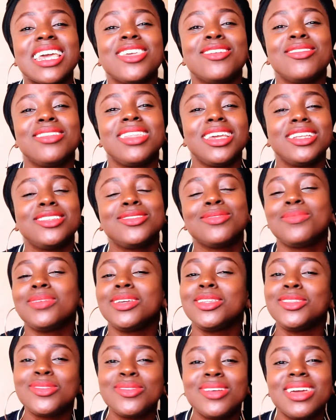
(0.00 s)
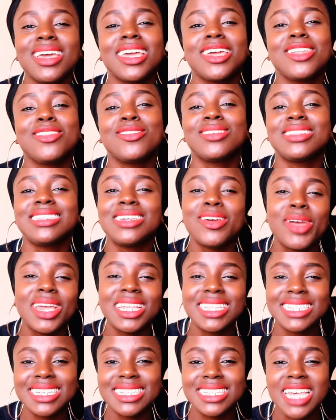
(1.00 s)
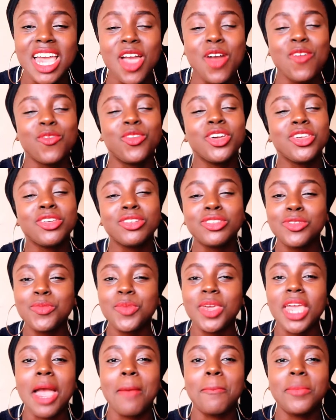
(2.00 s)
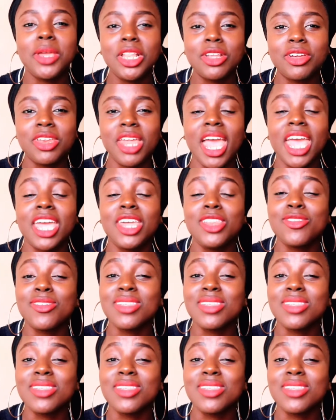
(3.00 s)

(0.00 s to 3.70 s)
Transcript: you need to be doing in your 20s for you to be a millionaire in your